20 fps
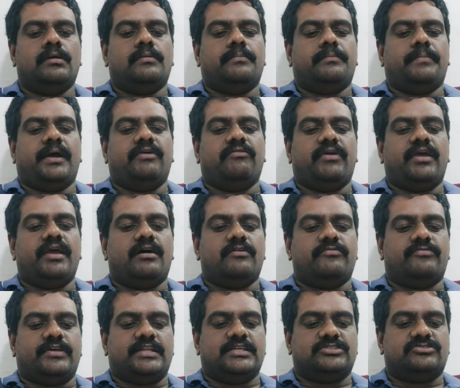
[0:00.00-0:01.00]
By way
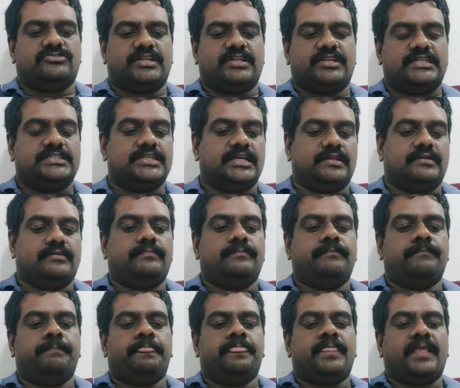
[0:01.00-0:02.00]
of illustration,
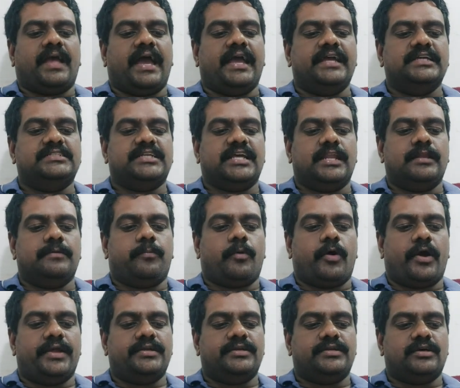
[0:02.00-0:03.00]
I shall
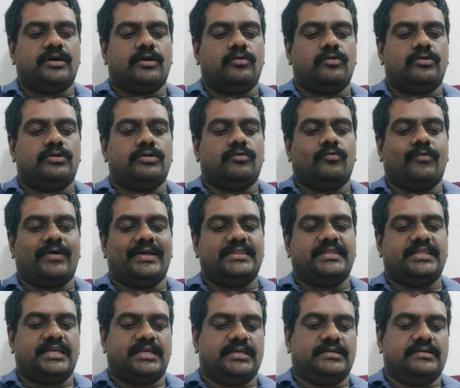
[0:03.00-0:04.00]
point out
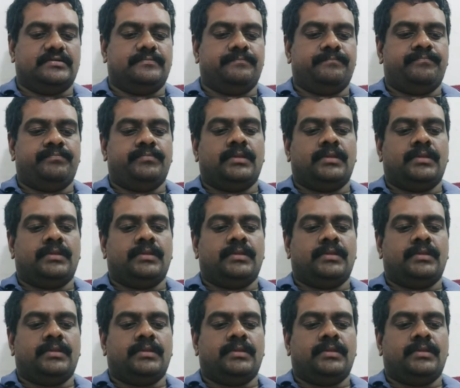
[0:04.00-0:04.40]
one thing.